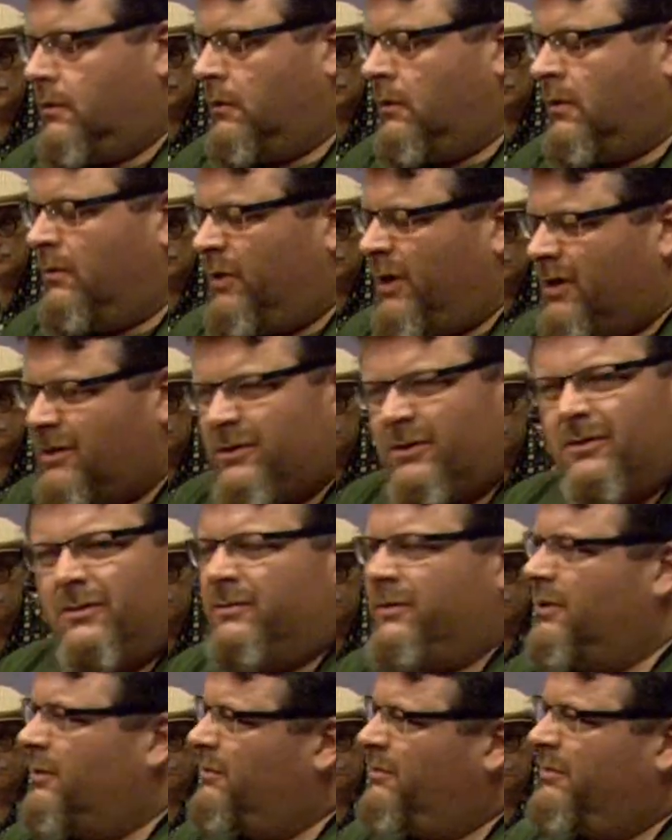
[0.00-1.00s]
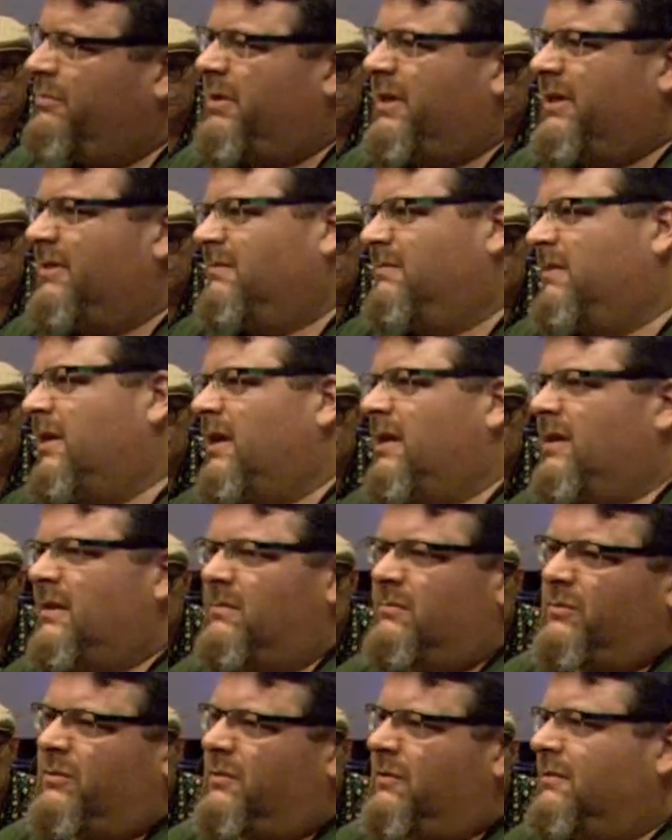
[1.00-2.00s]
oh, we also, you know, we play
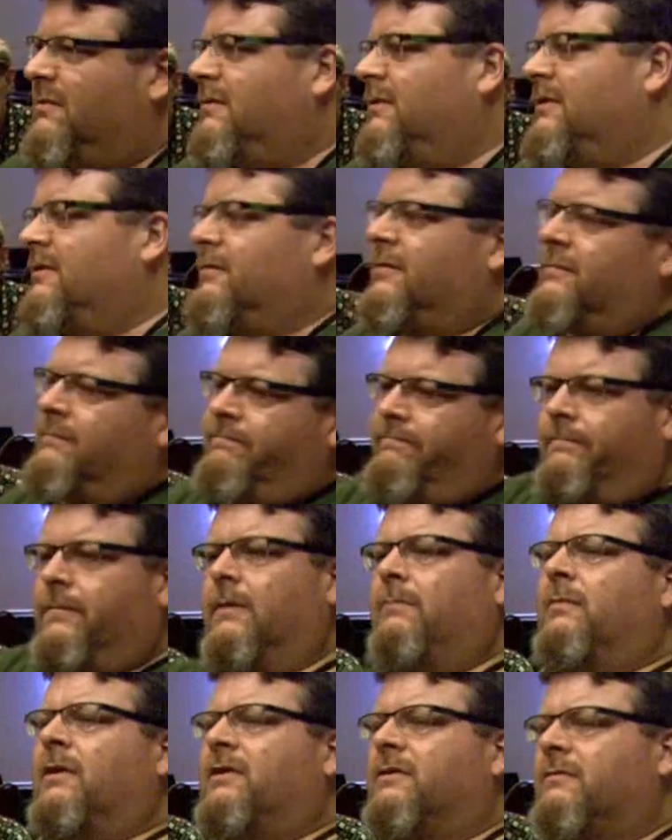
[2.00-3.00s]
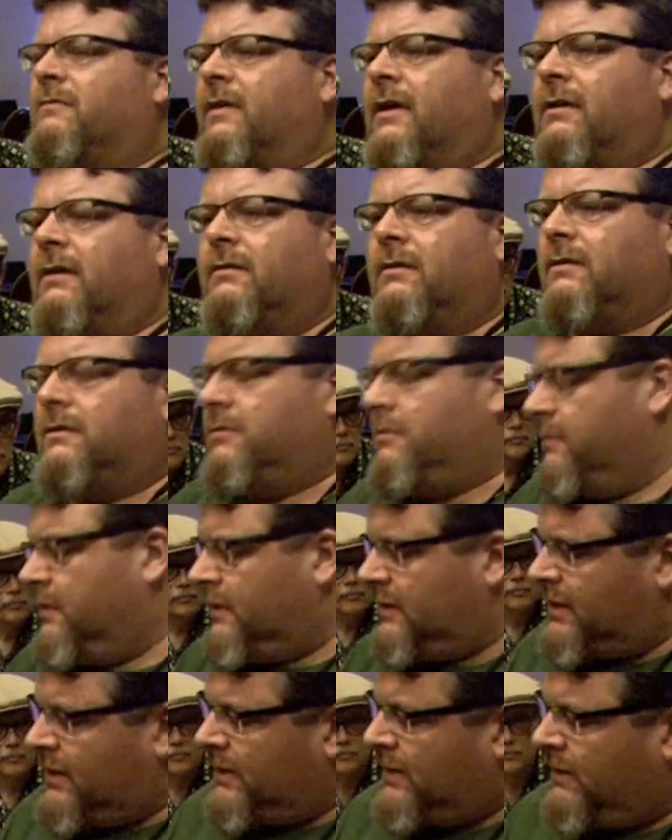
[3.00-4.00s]
games and you know, mess around and do
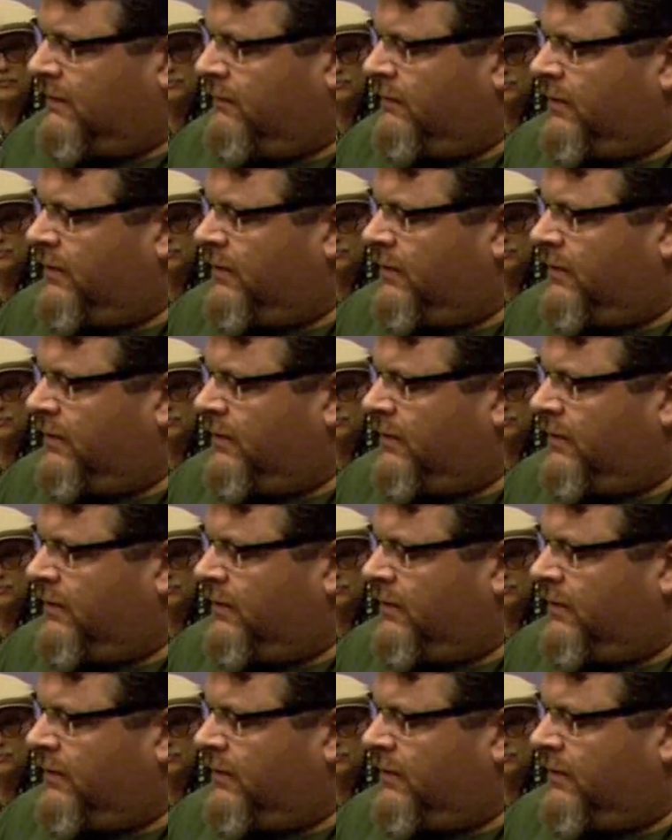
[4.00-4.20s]
things like that.